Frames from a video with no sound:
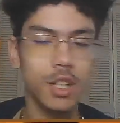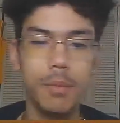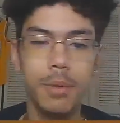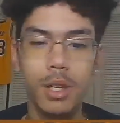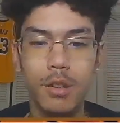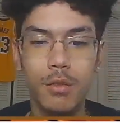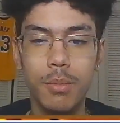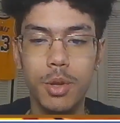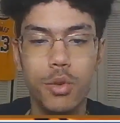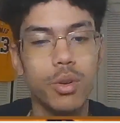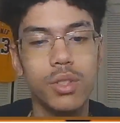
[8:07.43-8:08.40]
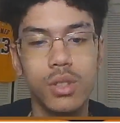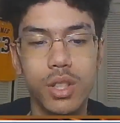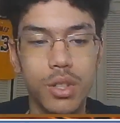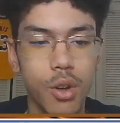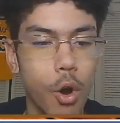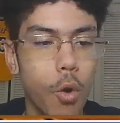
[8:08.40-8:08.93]
coming in from the
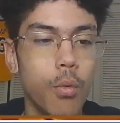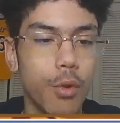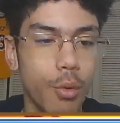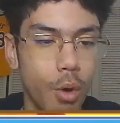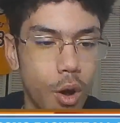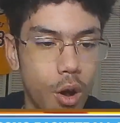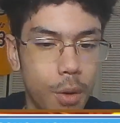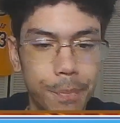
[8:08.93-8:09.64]
Grizzlies overall.